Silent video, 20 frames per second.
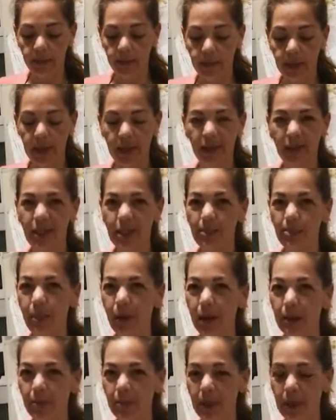Now, this
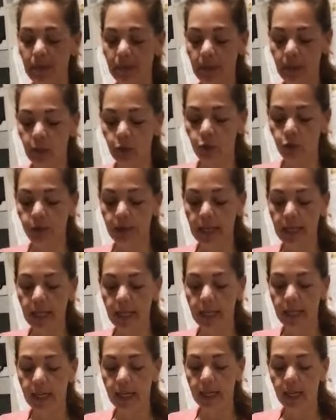might be a bit
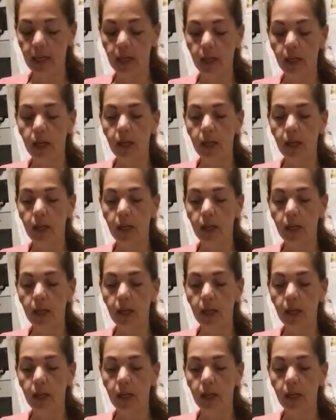tricky